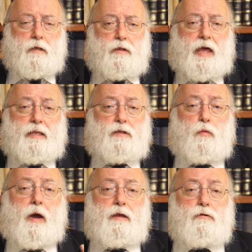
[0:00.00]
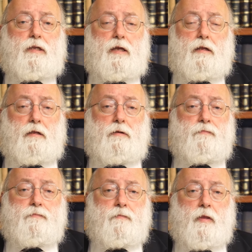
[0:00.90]
that the way you deal
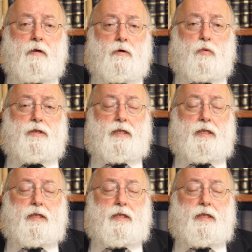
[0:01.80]
with